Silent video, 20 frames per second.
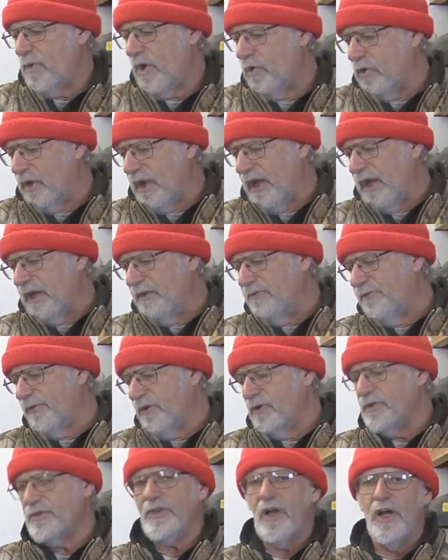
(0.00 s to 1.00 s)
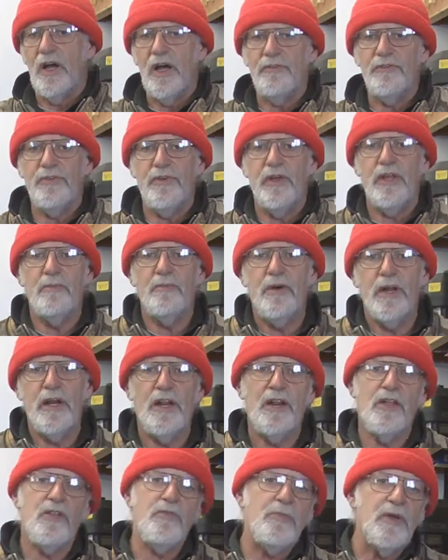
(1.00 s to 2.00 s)
Okay, first off,
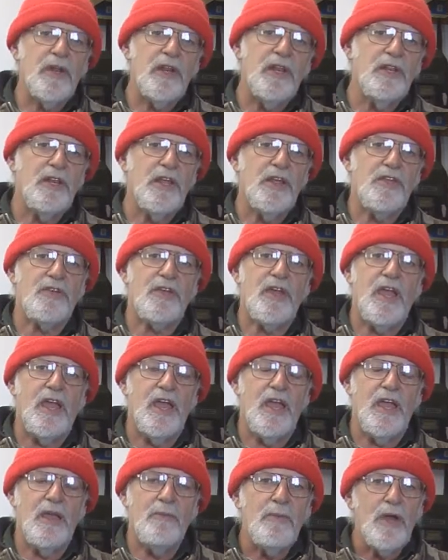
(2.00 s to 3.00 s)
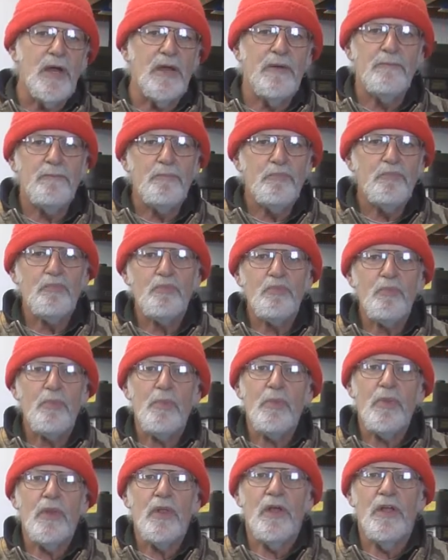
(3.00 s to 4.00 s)
anybody that's been in this game
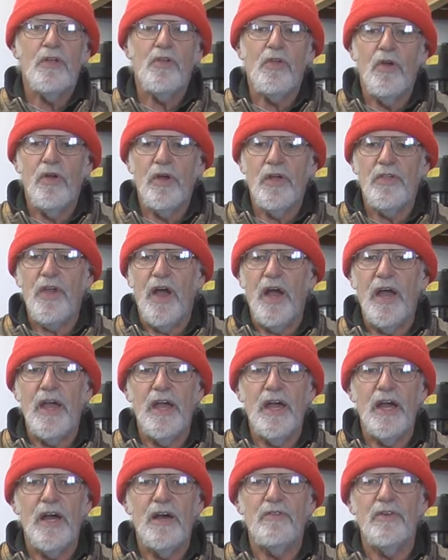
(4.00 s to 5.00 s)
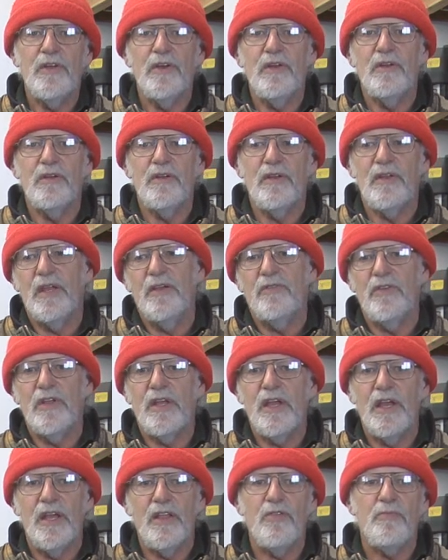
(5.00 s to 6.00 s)
as long as I have, and
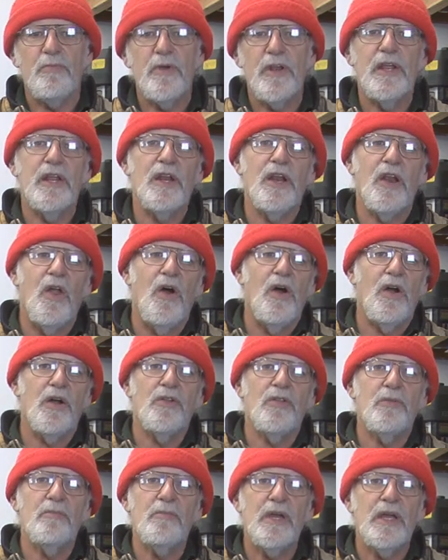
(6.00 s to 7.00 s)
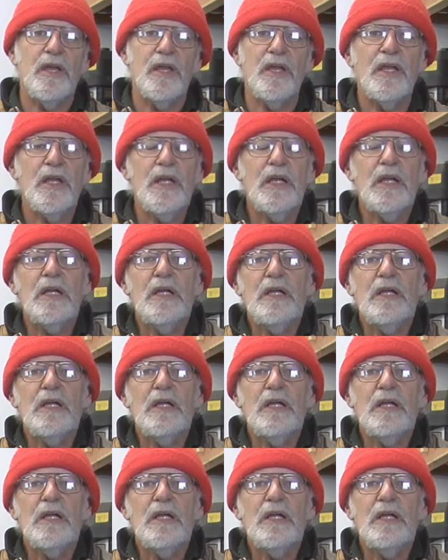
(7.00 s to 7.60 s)
even Ken's been in it longer than me,